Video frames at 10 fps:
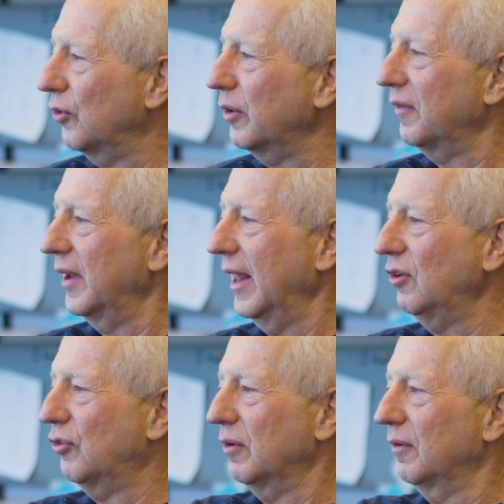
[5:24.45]
It's sort of the
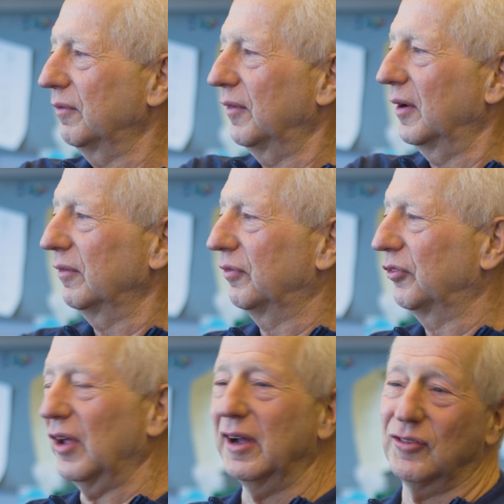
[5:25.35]
nature of,
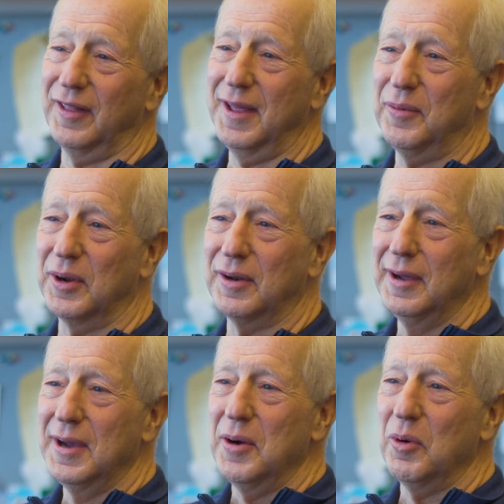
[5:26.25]
of science. I think what,
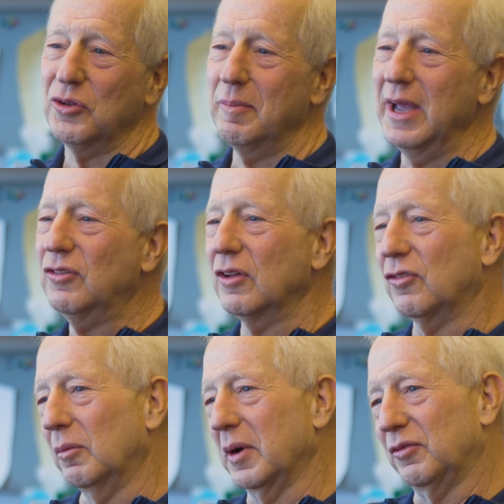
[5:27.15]
what makes
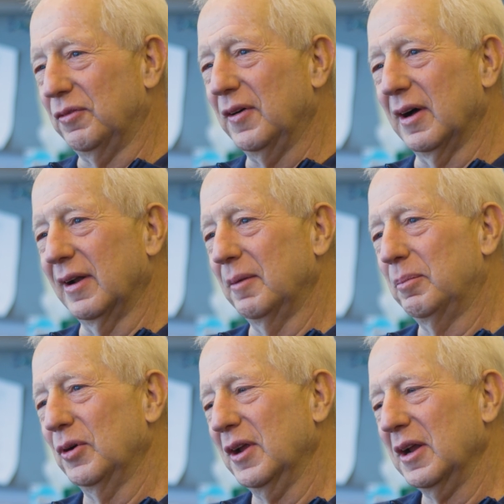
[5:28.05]
it so much fun,
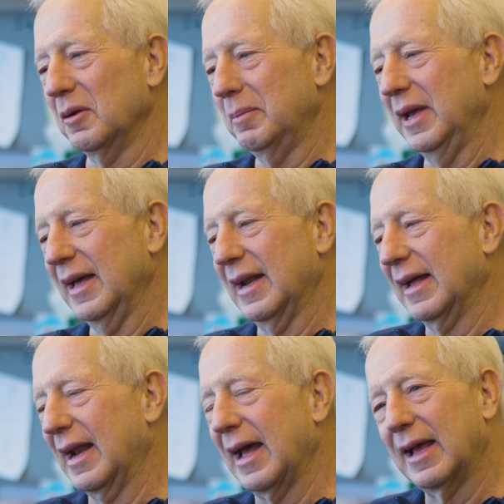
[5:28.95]
in particular being
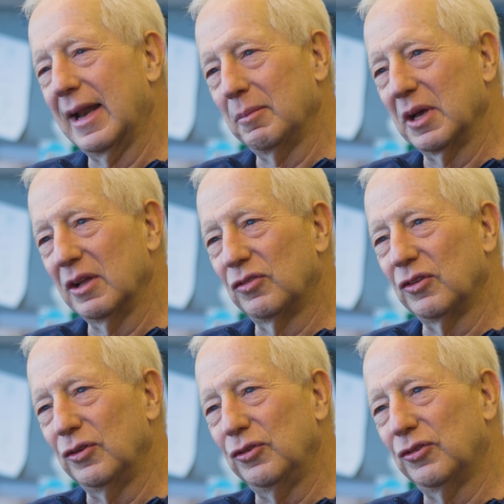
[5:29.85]
at an academic
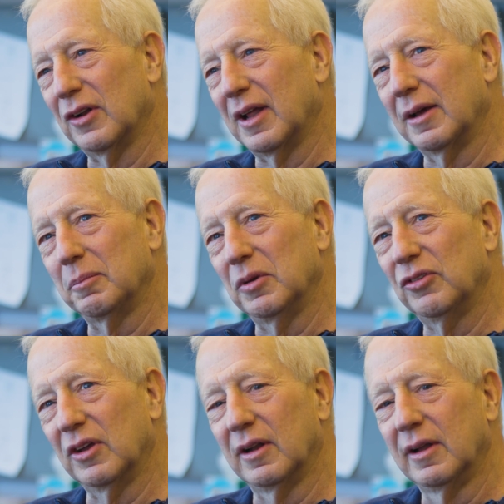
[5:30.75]
institution like
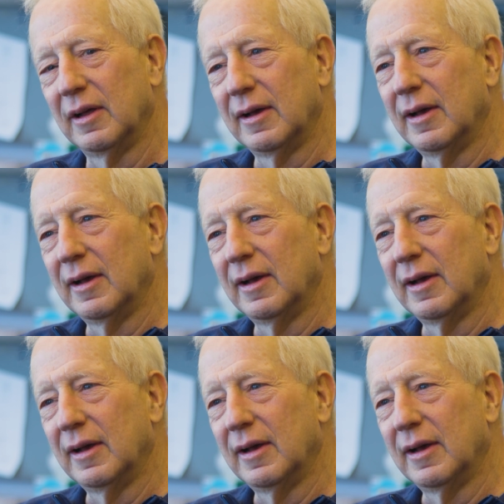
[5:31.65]
Michigan,